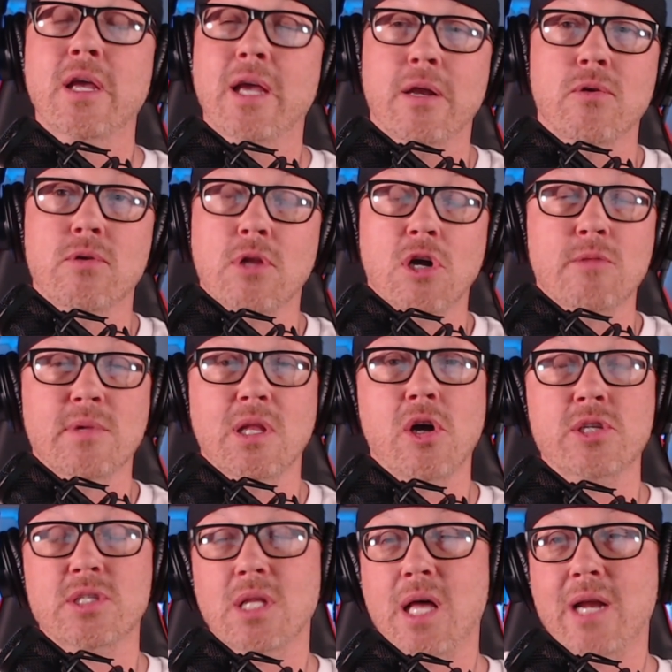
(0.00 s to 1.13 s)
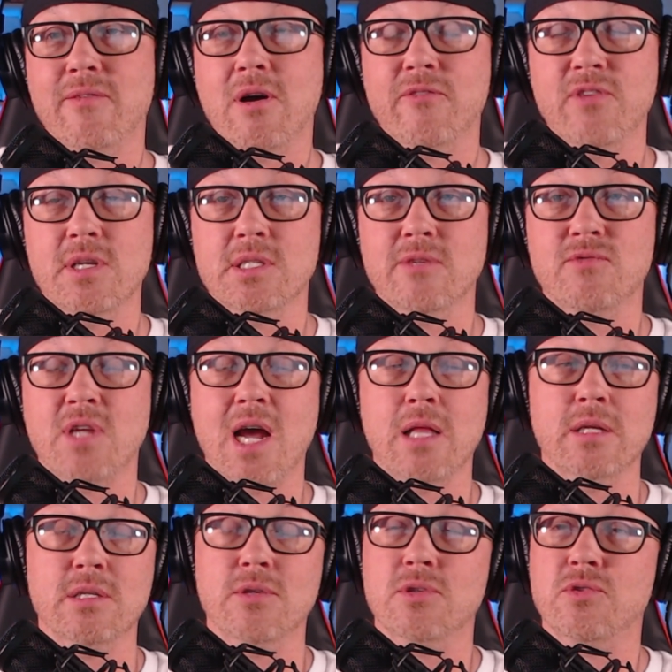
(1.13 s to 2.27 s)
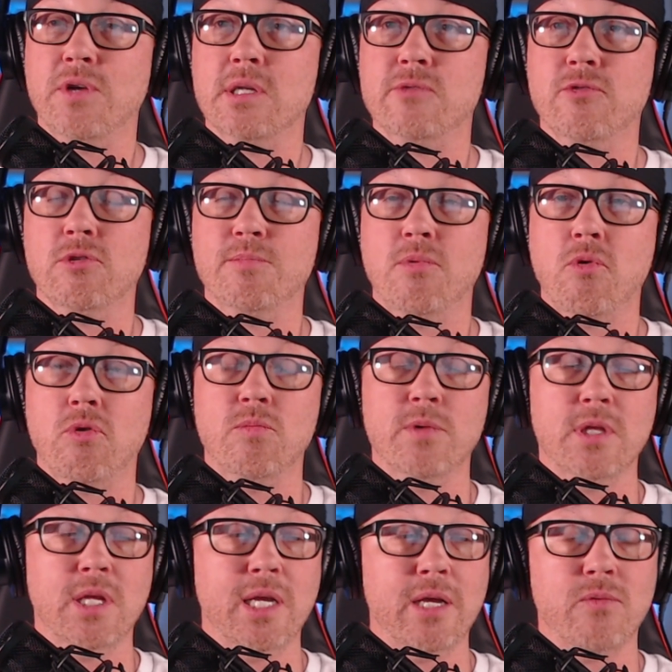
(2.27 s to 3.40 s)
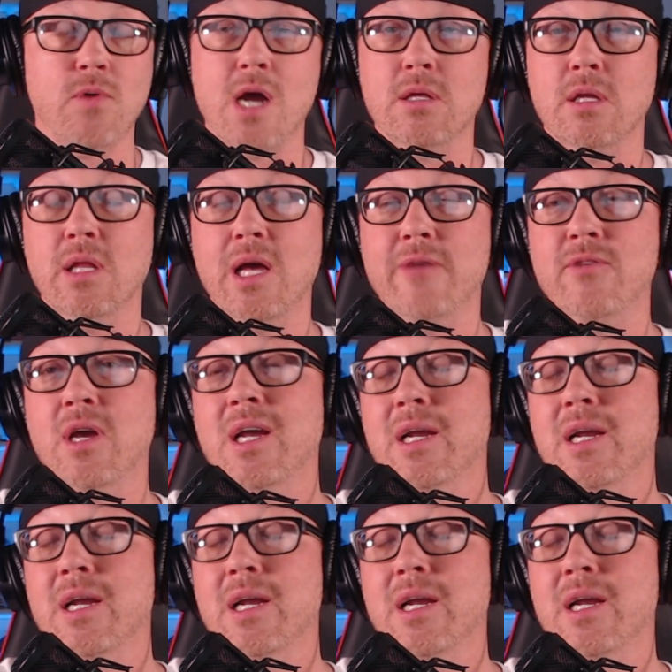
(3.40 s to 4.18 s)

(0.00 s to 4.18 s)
And Oklahoma lost a lot of offensive talent to the transfer portal when Lincoln Riley left.